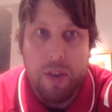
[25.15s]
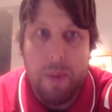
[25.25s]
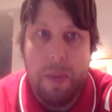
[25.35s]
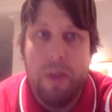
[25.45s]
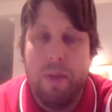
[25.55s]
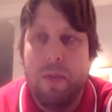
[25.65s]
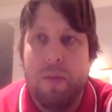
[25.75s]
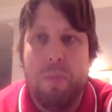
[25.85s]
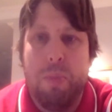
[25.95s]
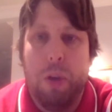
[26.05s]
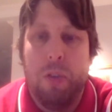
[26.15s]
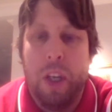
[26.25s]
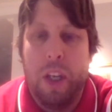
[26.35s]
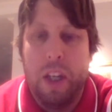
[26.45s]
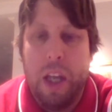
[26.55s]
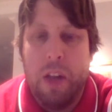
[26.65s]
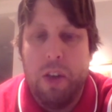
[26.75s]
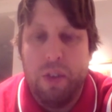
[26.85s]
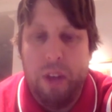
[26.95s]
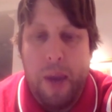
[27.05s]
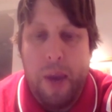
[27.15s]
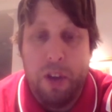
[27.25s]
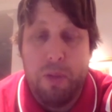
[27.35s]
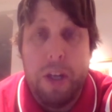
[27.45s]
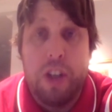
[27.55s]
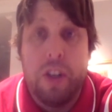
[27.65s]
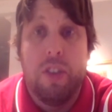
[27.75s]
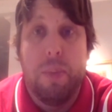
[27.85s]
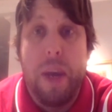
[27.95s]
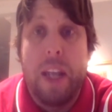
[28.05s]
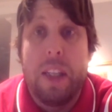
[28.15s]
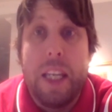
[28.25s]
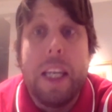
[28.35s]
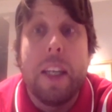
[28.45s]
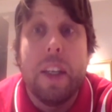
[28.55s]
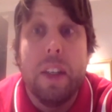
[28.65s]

I've been building an English language speech and debate league.